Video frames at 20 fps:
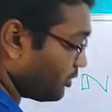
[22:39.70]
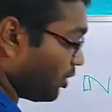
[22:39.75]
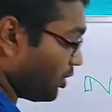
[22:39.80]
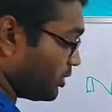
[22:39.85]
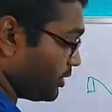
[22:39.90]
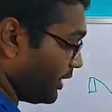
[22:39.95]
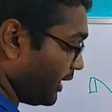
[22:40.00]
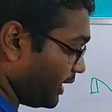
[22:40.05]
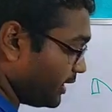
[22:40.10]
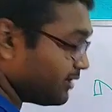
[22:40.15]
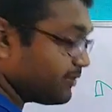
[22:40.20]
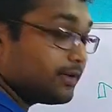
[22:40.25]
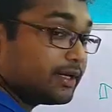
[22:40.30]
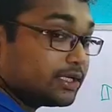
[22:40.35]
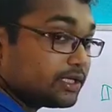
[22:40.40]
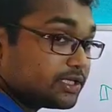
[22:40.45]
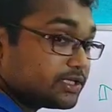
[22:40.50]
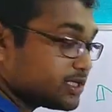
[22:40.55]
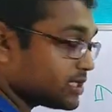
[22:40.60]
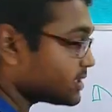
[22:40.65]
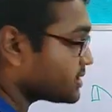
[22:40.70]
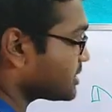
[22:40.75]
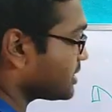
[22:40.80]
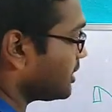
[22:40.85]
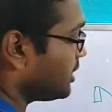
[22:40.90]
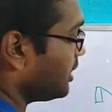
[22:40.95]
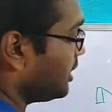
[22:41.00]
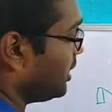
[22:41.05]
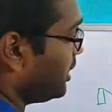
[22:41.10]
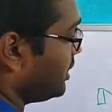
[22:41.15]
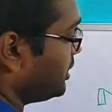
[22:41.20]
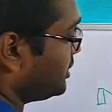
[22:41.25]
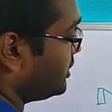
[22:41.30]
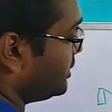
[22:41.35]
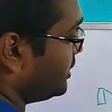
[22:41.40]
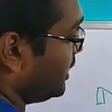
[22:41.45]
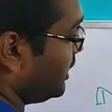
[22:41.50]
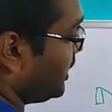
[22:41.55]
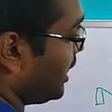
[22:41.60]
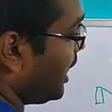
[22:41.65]
or negative integers,
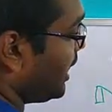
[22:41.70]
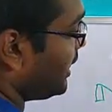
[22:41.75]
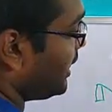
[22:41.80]
then